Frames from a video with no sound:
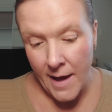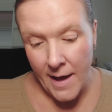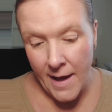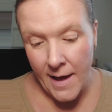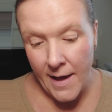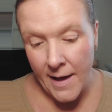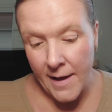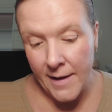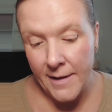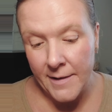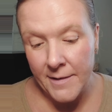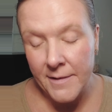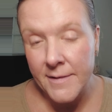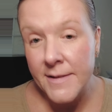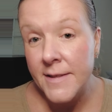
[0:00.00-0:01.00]

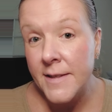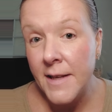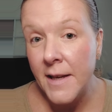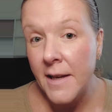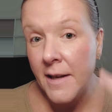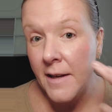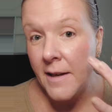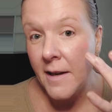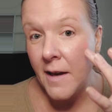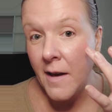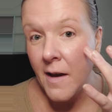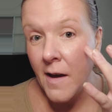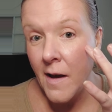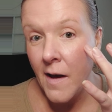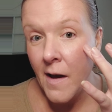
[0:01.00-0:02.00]
and see
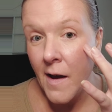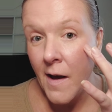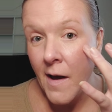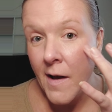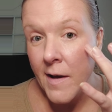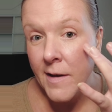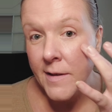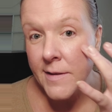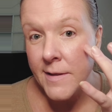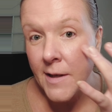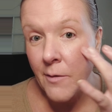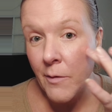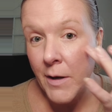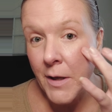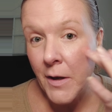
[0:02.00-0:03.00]

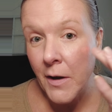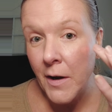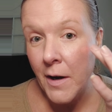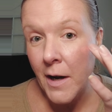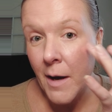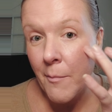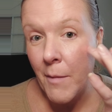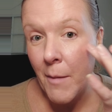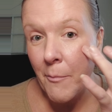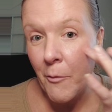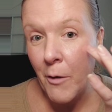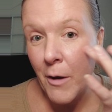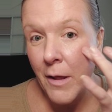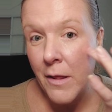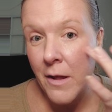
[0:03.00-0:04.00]
what you can come up
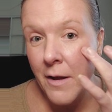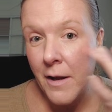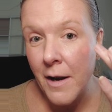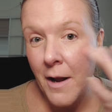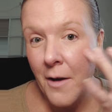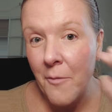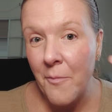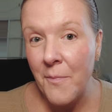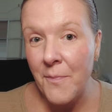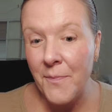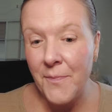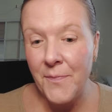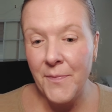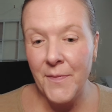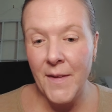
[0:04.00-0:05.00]
with, you know.
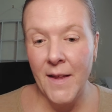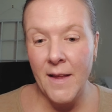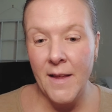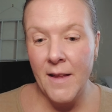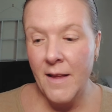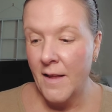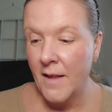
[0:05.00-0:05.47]
All